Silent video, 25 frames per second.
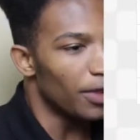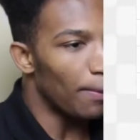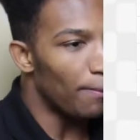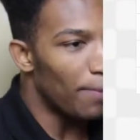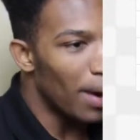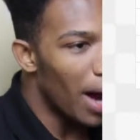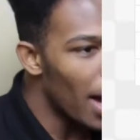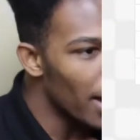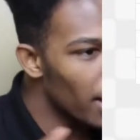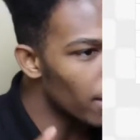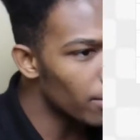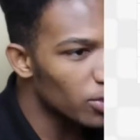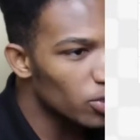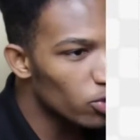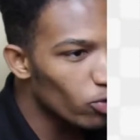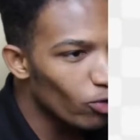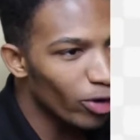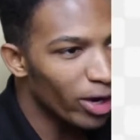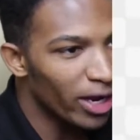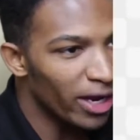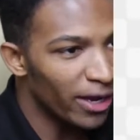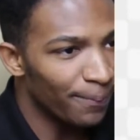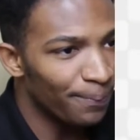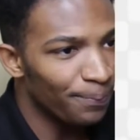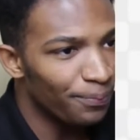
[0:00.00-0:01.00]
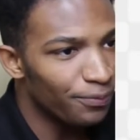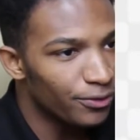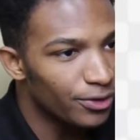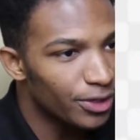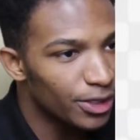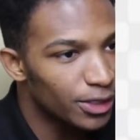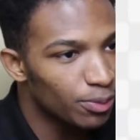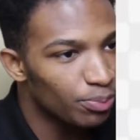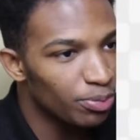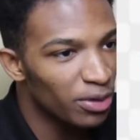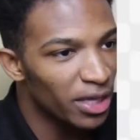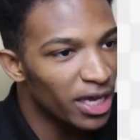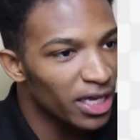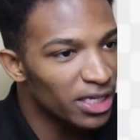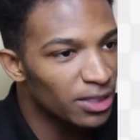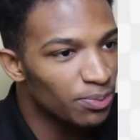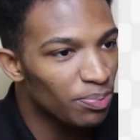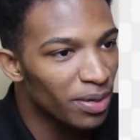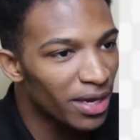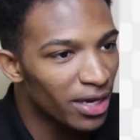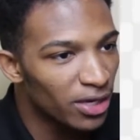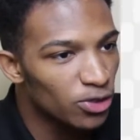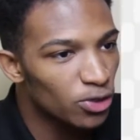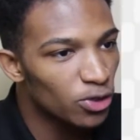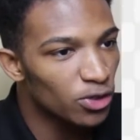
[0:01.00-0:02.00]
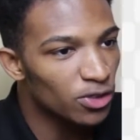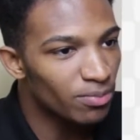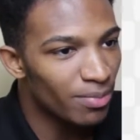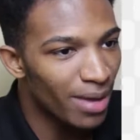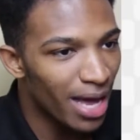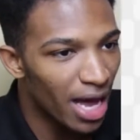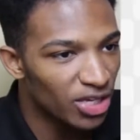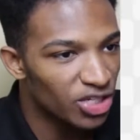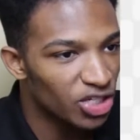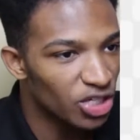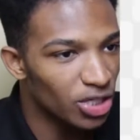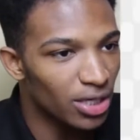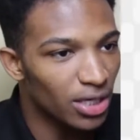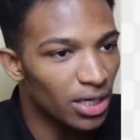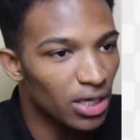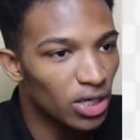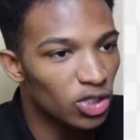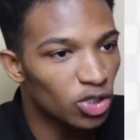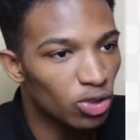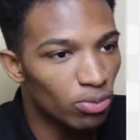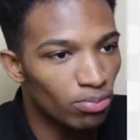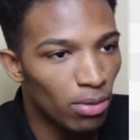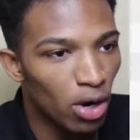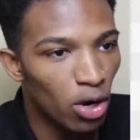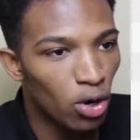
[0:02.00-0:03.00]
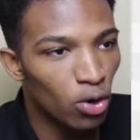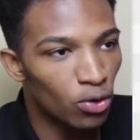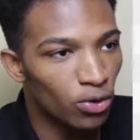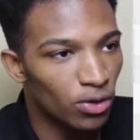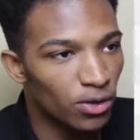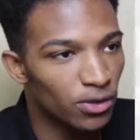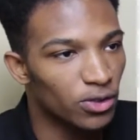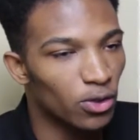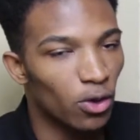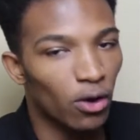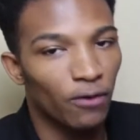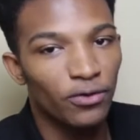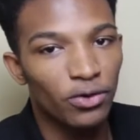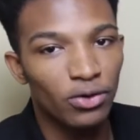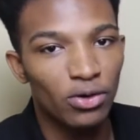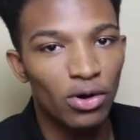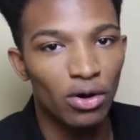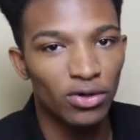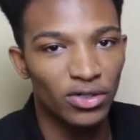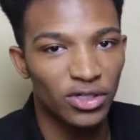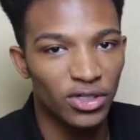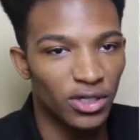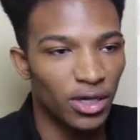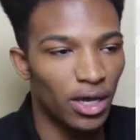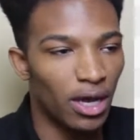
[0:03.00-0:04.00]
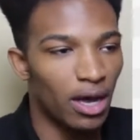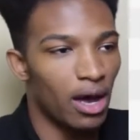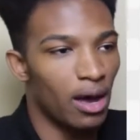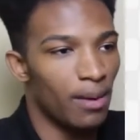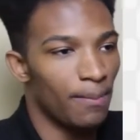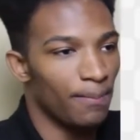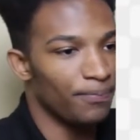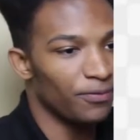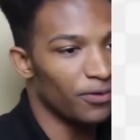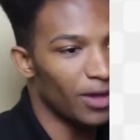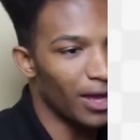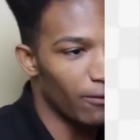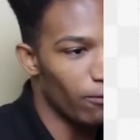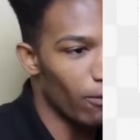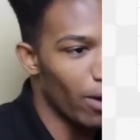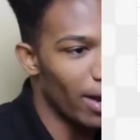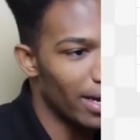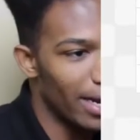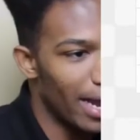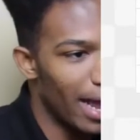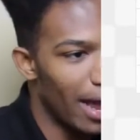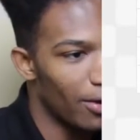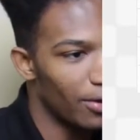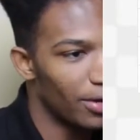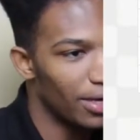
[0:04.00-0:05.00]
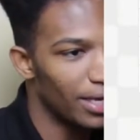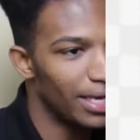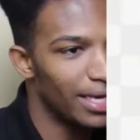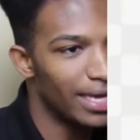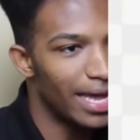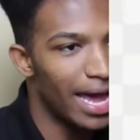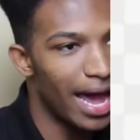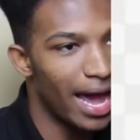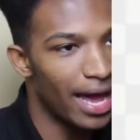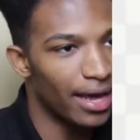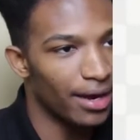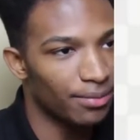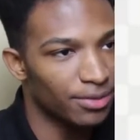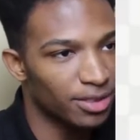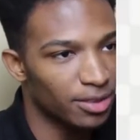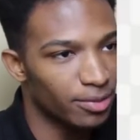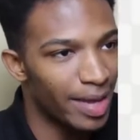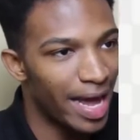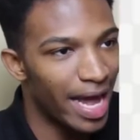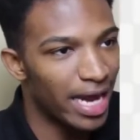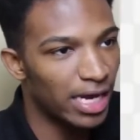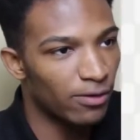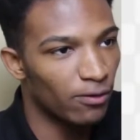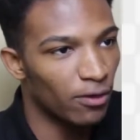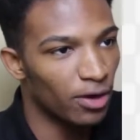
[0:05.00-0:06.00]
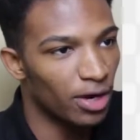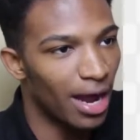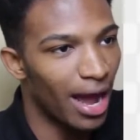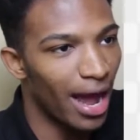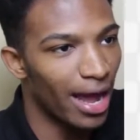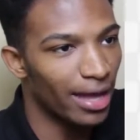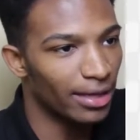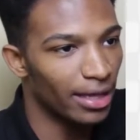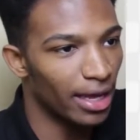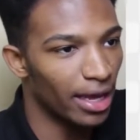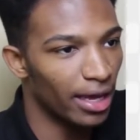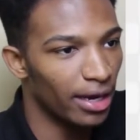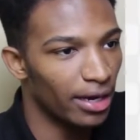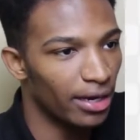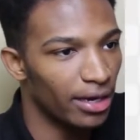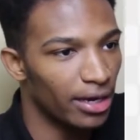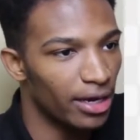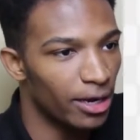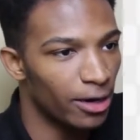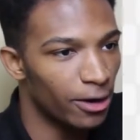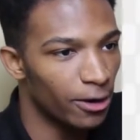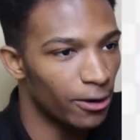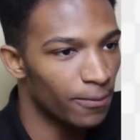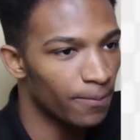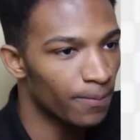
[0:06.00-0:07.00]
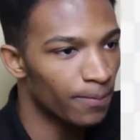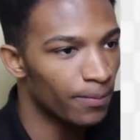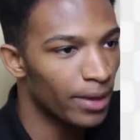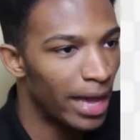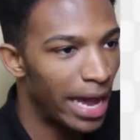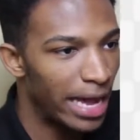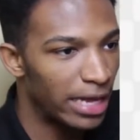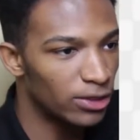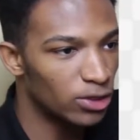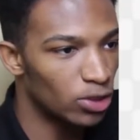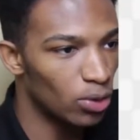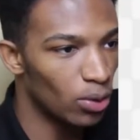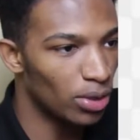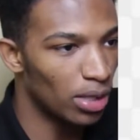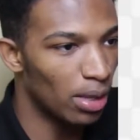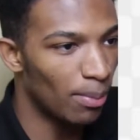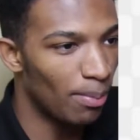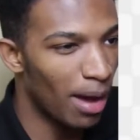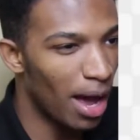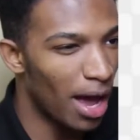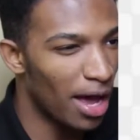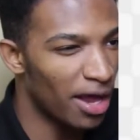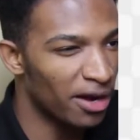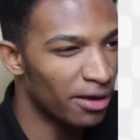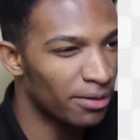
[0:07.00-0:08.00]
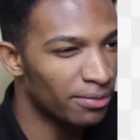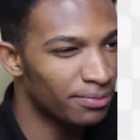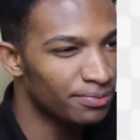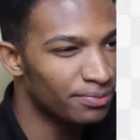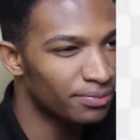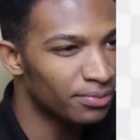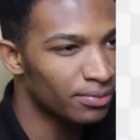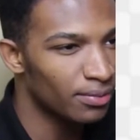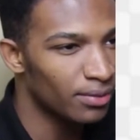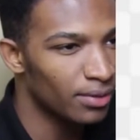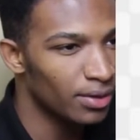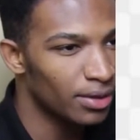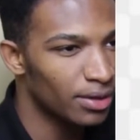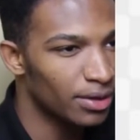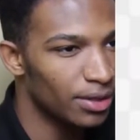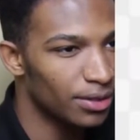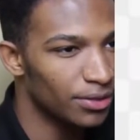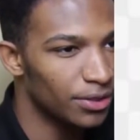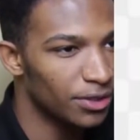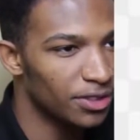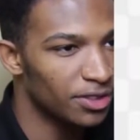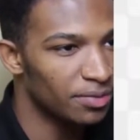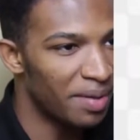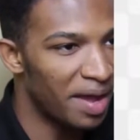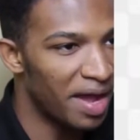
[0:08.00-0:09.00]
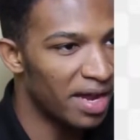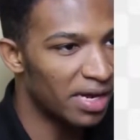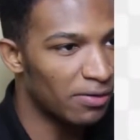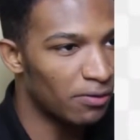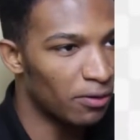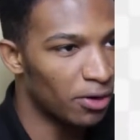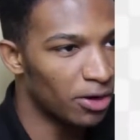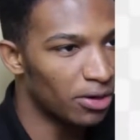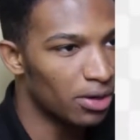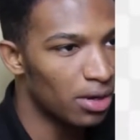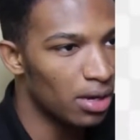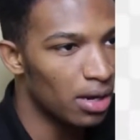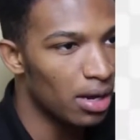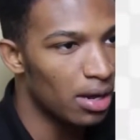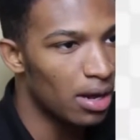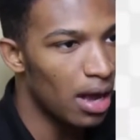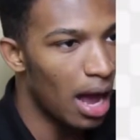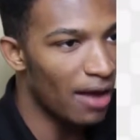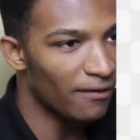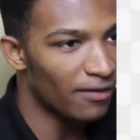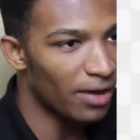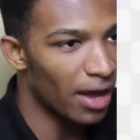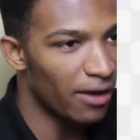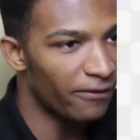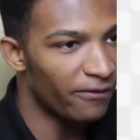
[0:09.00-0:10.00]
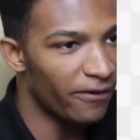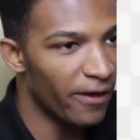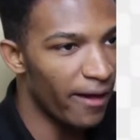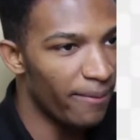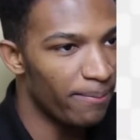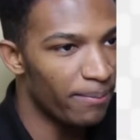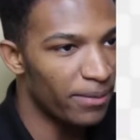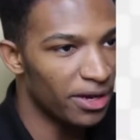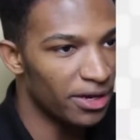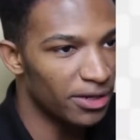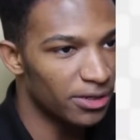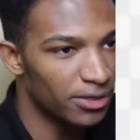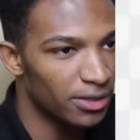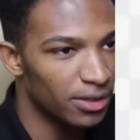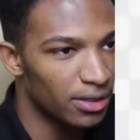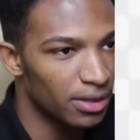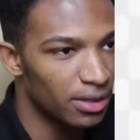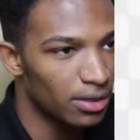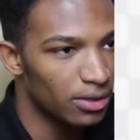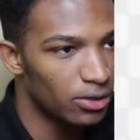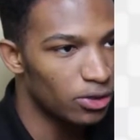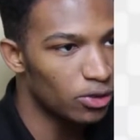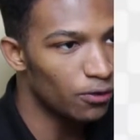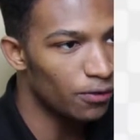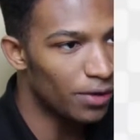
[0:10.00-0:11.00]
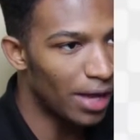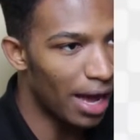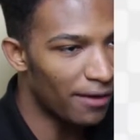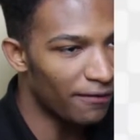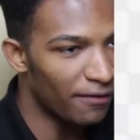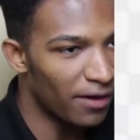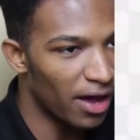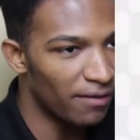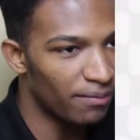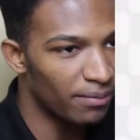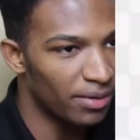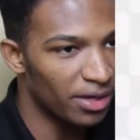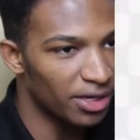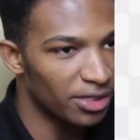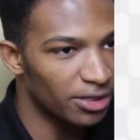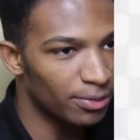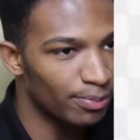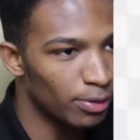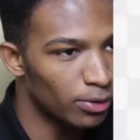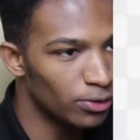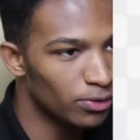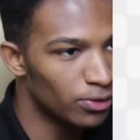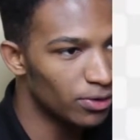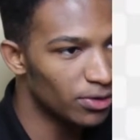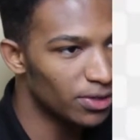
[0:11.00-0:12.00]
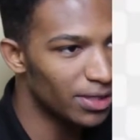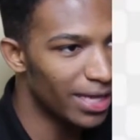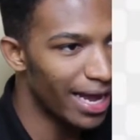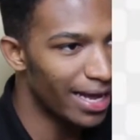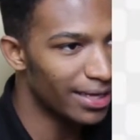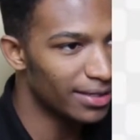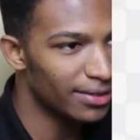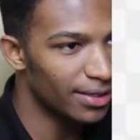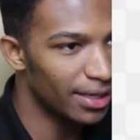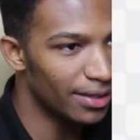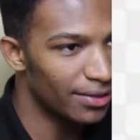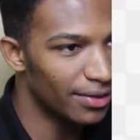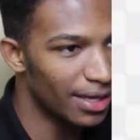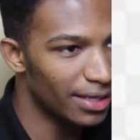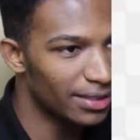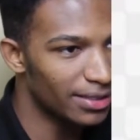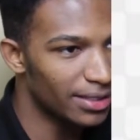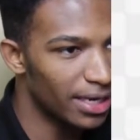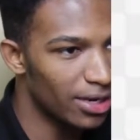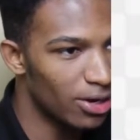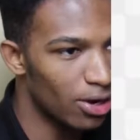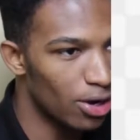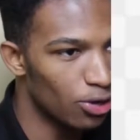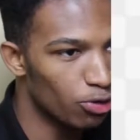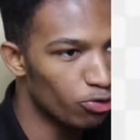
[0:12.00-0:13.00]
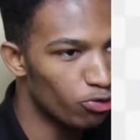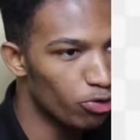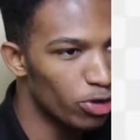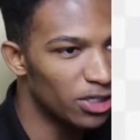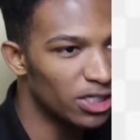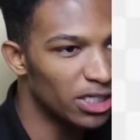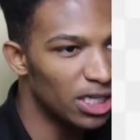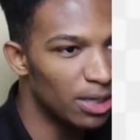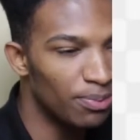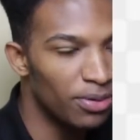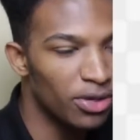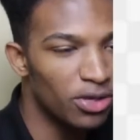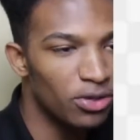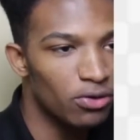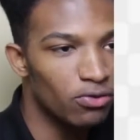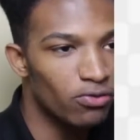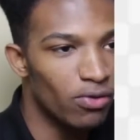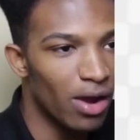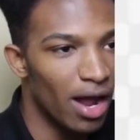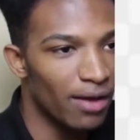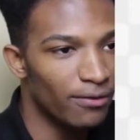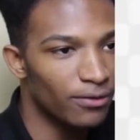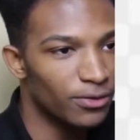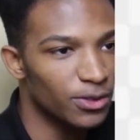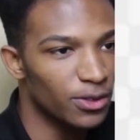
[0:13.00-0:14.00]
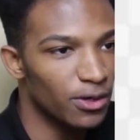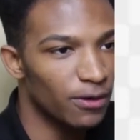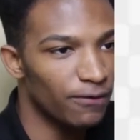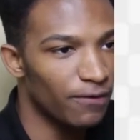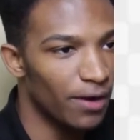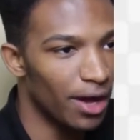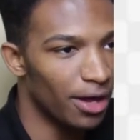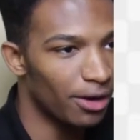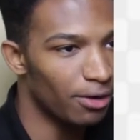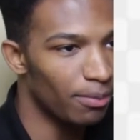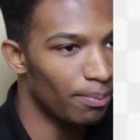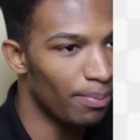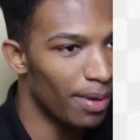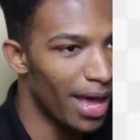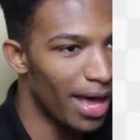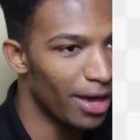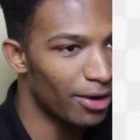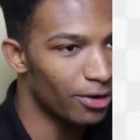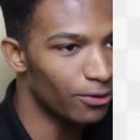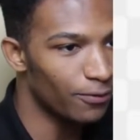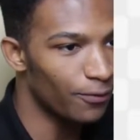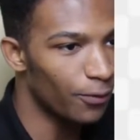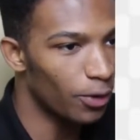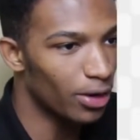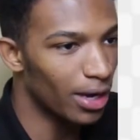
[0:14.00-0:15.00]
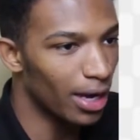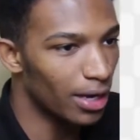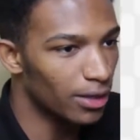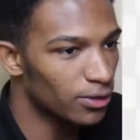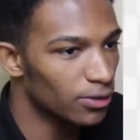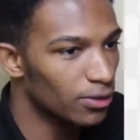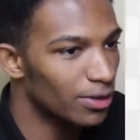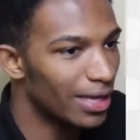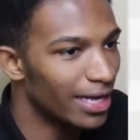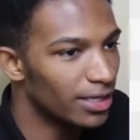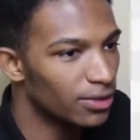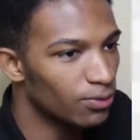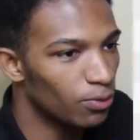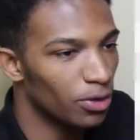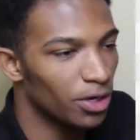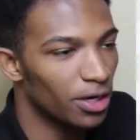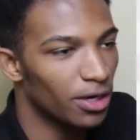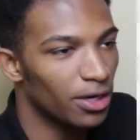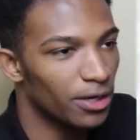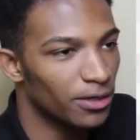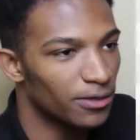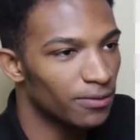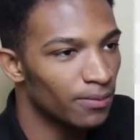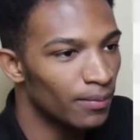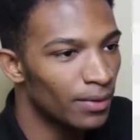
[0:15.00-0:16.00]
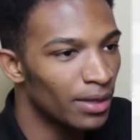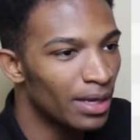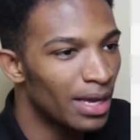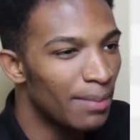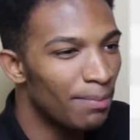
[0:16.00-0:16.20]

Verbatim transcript: The bottom screen displays pictures matching each mode. So if you go to, um, like right now, he had um, Smash Run highlighted here. And so in the bottom, this is Smash Run. I've got five minutes. You've got five minutes. Boost your stats and then take on three CPU rivals in a final battle. Okay, so that's what it is.